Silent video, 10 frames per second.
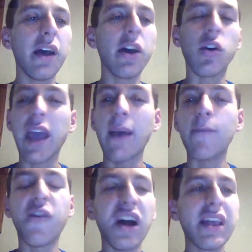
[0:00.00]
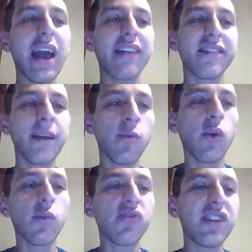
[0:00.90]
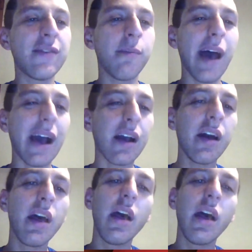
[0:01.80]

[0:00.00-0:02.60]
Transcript: Cam finally has his number one receiver back.